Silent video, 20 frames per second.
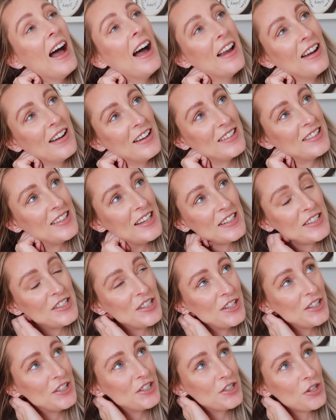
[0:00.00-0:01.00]
I said
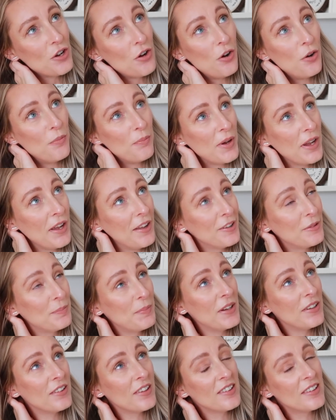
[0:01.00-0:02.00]
to Tom, my
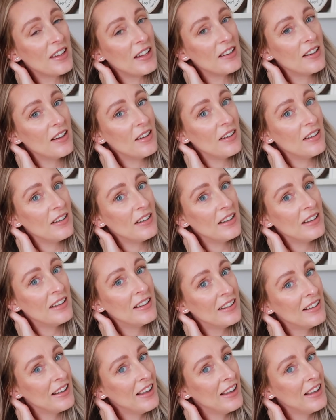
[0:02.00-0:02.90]
husband, I said, uh...